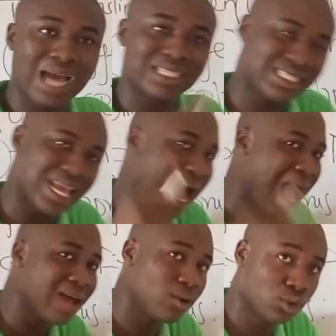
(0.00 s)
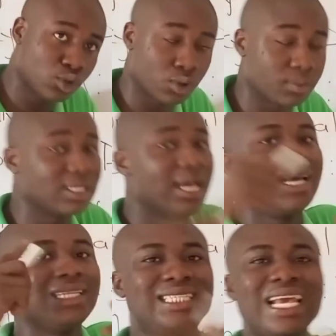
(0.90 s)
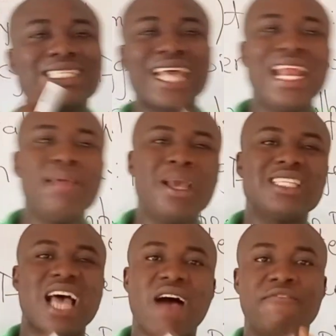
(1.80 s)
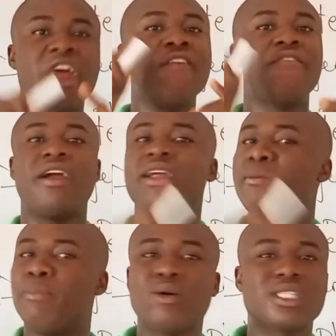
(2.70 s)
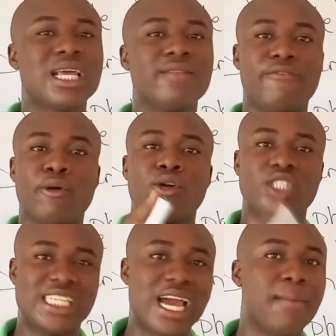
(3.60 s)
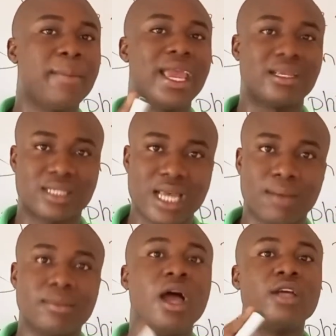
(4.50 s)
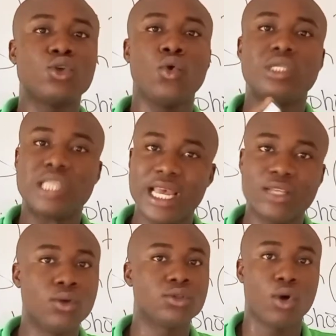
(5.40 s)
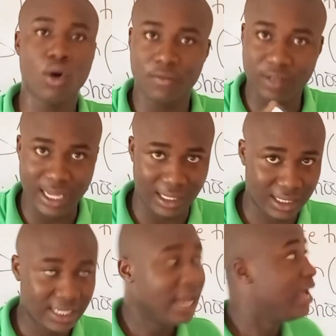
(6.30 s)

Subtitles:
and their allotropes. These elements are very, very important for your JAMB exam. So, you take note of this.